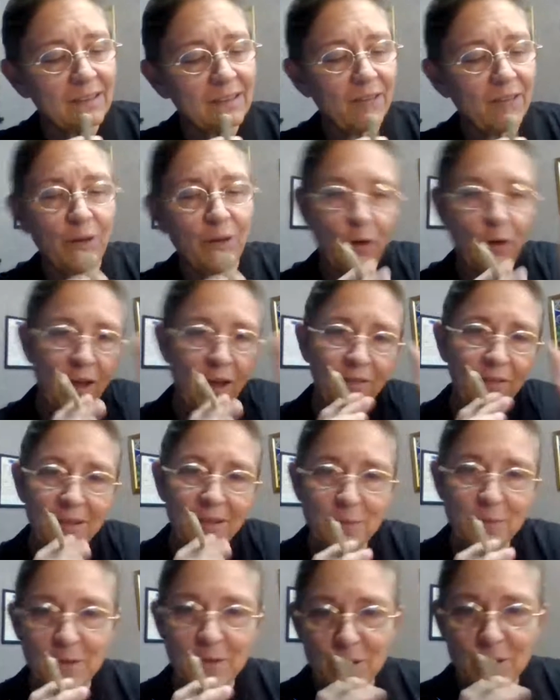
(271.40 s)
if you don't have
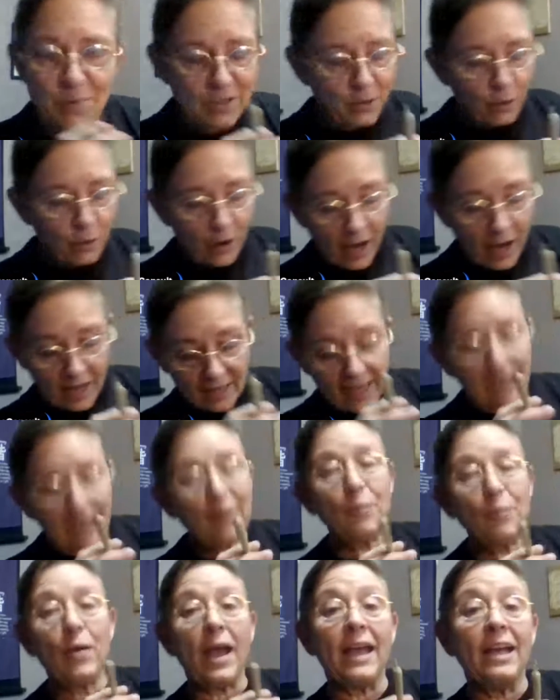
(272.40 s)
these mysteries in your head.
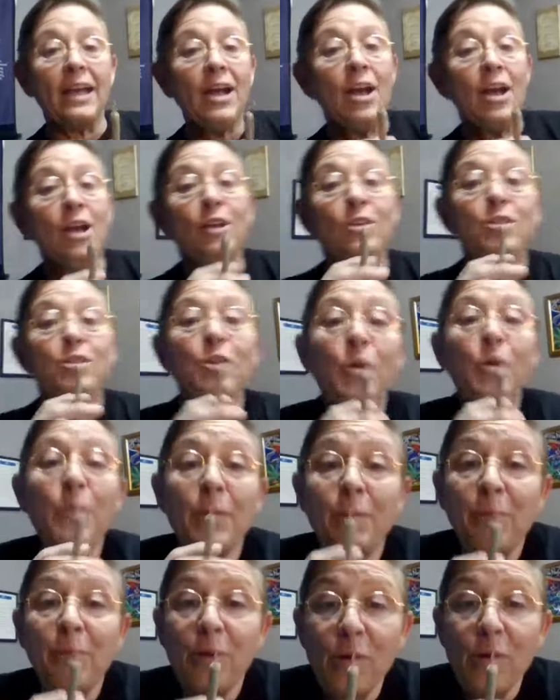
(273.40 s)
Anyway,
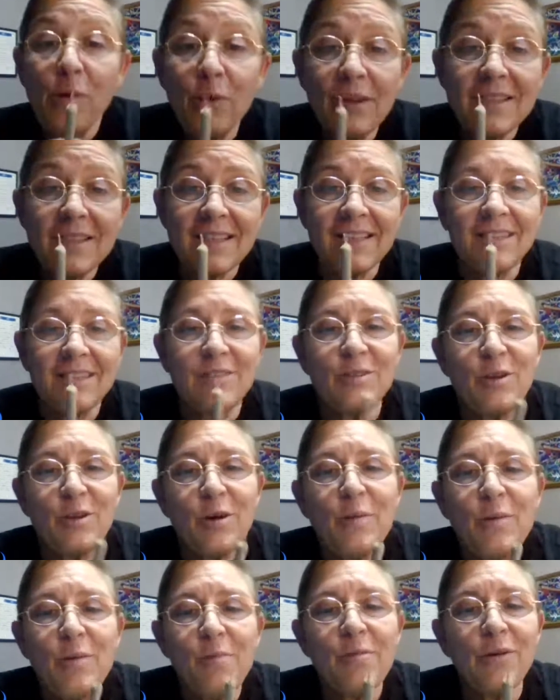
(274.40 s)
Durban Poison
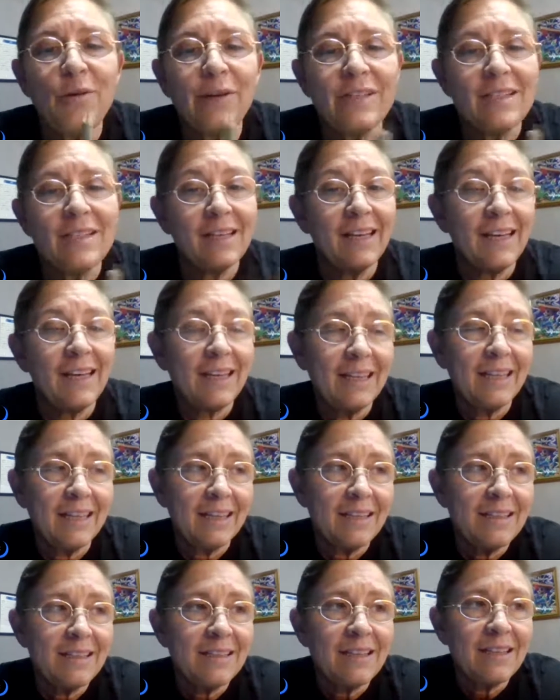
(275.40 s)

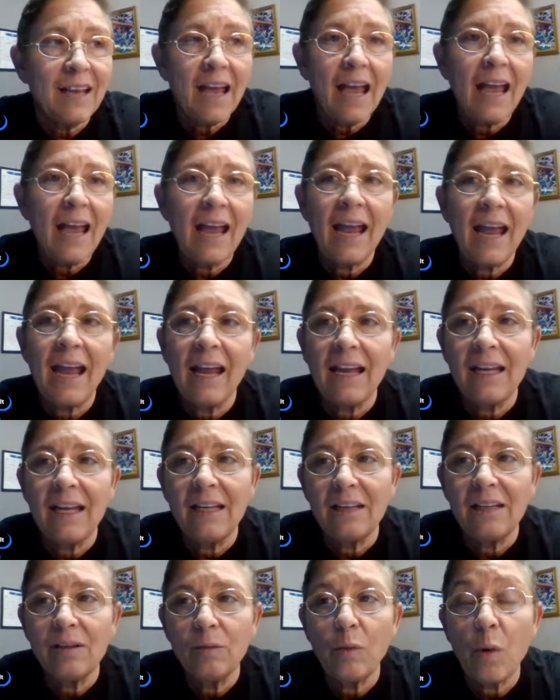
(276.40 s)
is
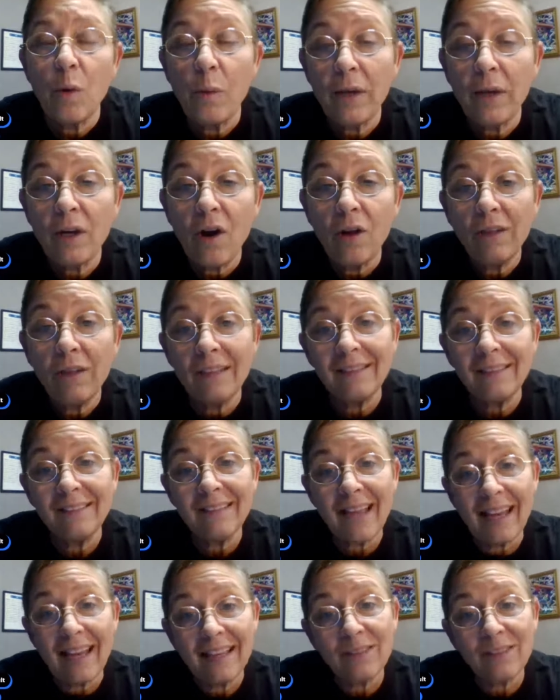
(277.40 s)
what we call a
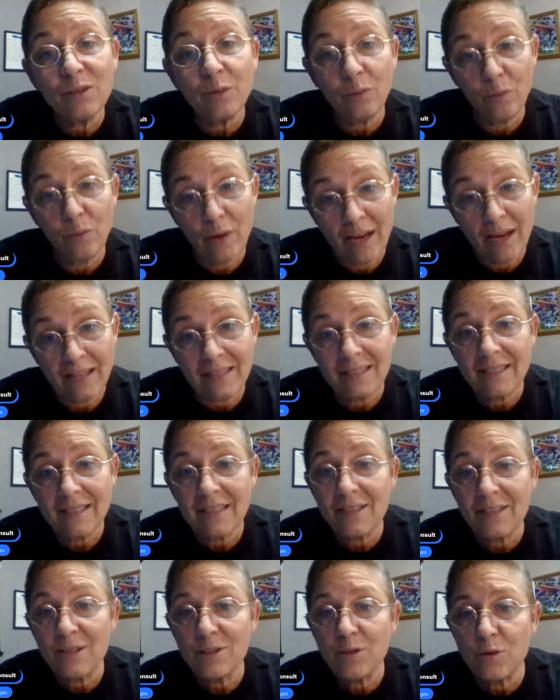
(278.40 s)
land race
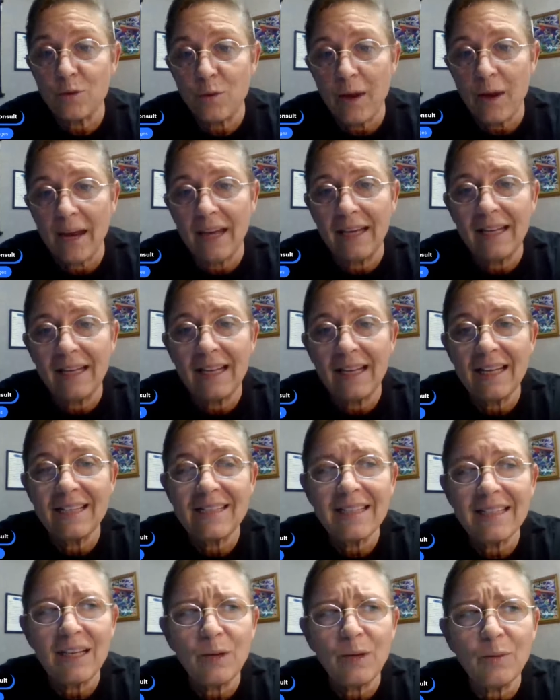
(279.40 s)
strain.
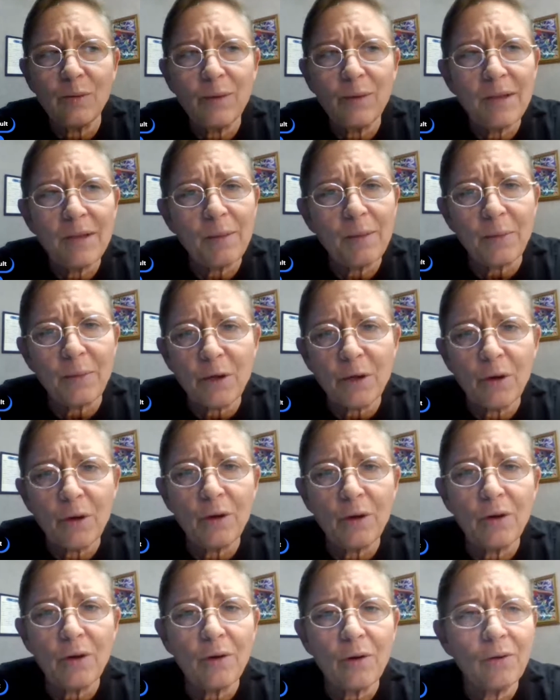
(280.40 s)
It's like one of the
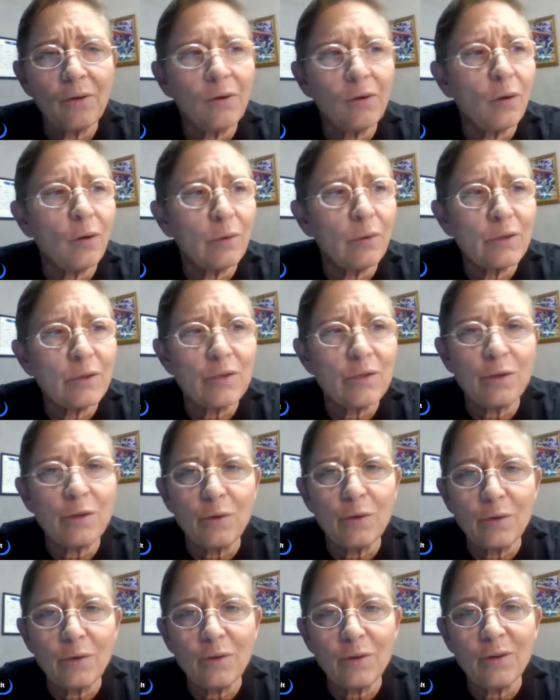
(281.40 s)
pure old
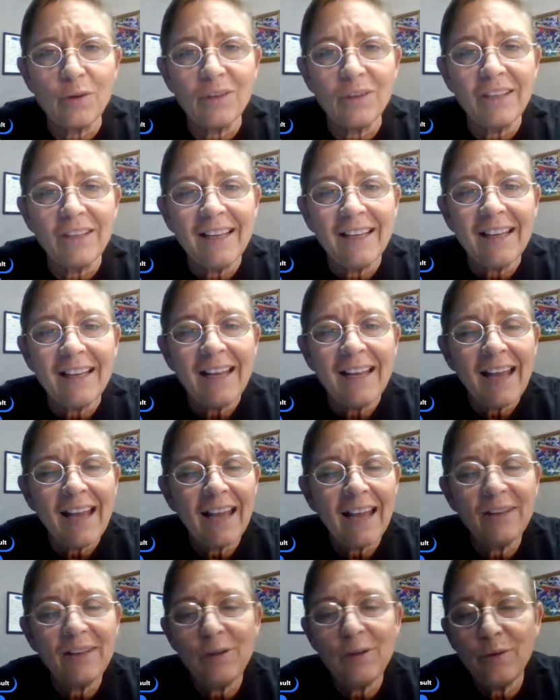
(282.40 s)
school,
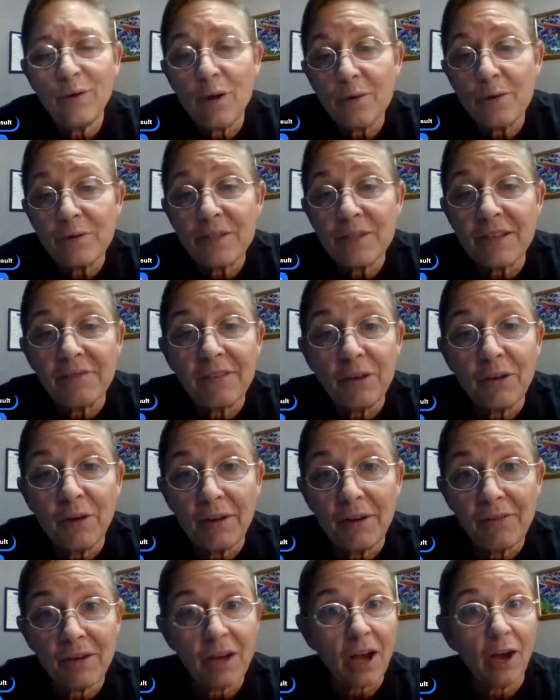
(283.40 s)
and who knows if they're
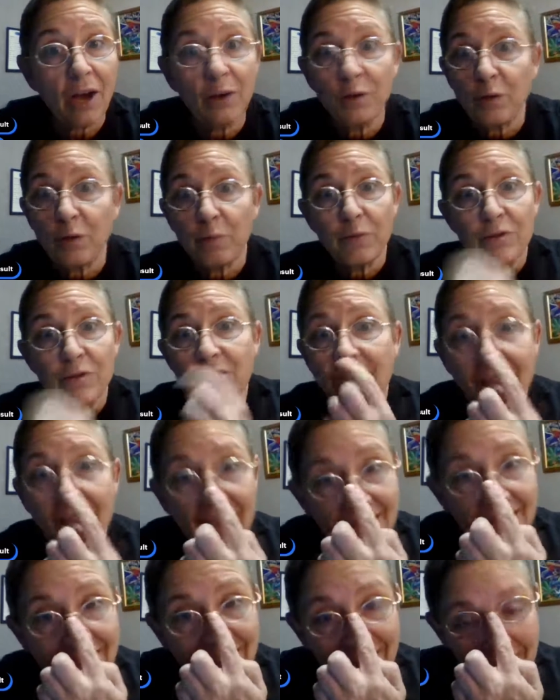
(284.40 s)
even
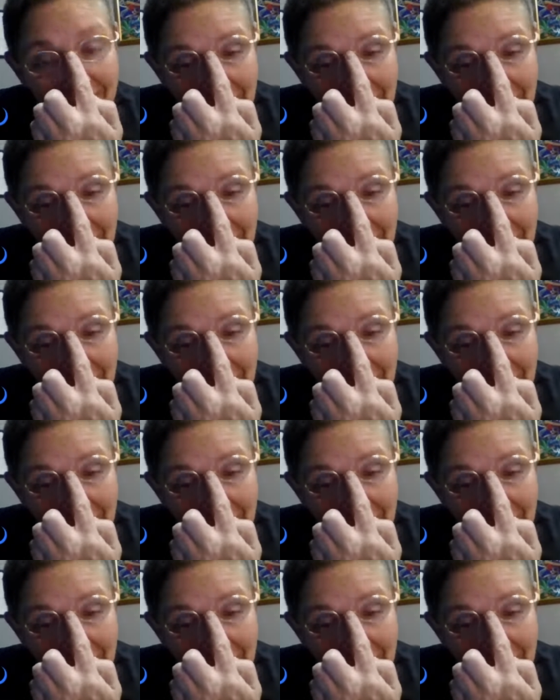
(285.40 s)
100%